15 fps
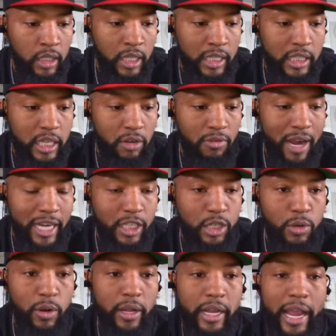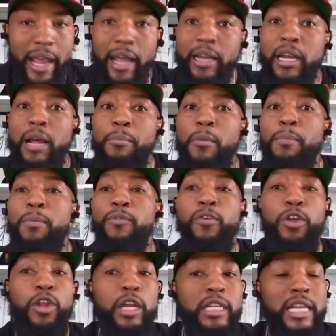Let's get right to it. And
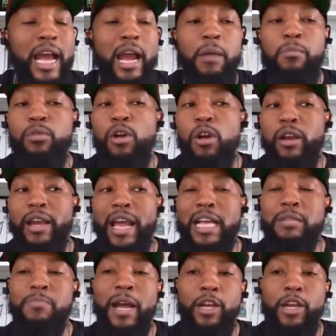before the entire broadcast,